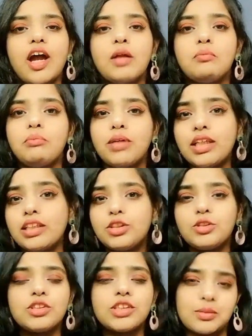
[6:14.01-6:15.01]
and
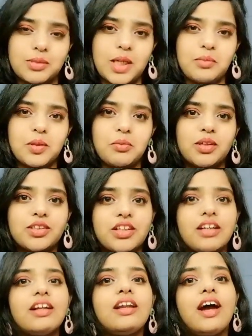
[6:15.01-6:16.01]
please do subscribe to my
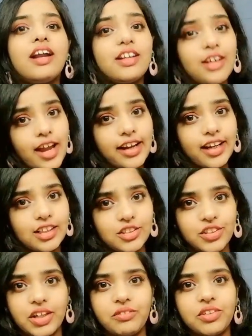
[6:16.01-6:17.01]
channel and like
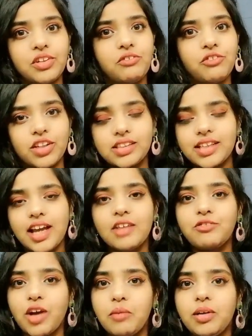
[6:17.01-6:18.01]
and share with your friends
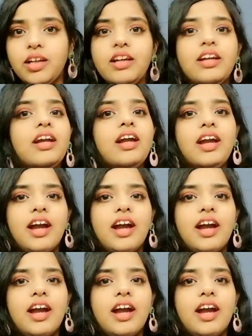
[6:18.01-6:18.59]
and family